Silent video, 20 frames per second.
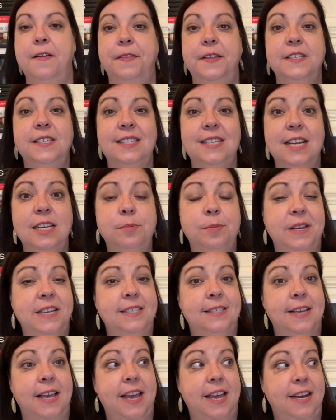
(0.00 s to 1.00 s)
This takes
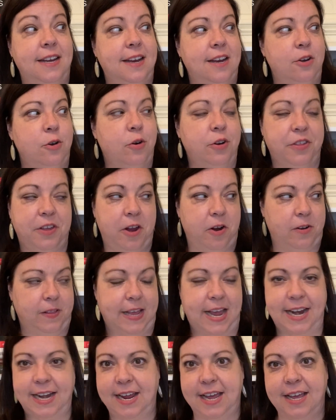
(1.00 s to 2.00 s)
place in North
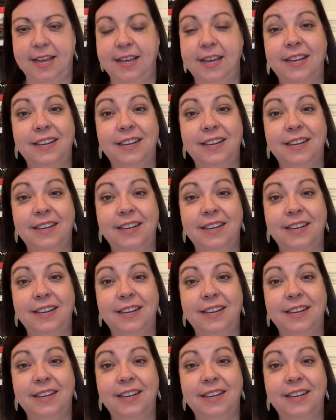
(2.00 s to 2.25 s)
Carolina.